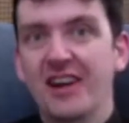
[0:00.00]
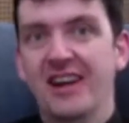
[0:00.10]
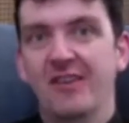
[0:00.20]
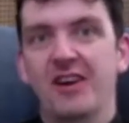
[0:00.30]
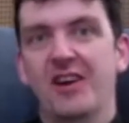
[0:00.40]

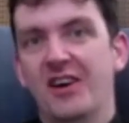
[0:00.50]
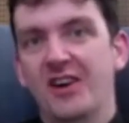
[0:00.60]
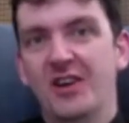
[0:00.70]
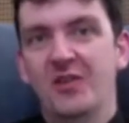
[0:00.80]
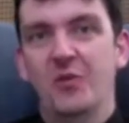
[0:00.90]
living
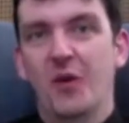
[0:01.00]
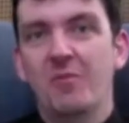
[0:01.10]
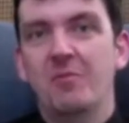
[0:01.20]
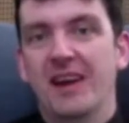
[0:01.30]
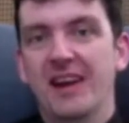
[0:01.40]
on
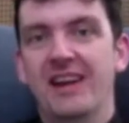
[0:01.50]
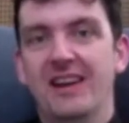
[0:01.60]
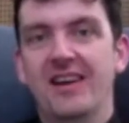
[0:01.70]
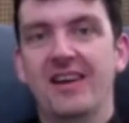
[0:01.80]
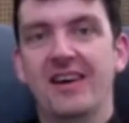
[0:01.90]
one meal
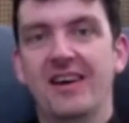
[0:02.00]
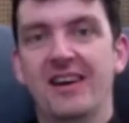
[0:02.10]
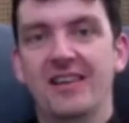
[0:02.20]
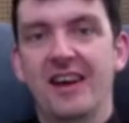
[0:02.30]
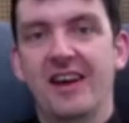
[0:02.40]
a
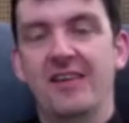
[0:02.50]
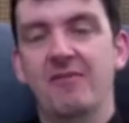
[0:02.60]
day?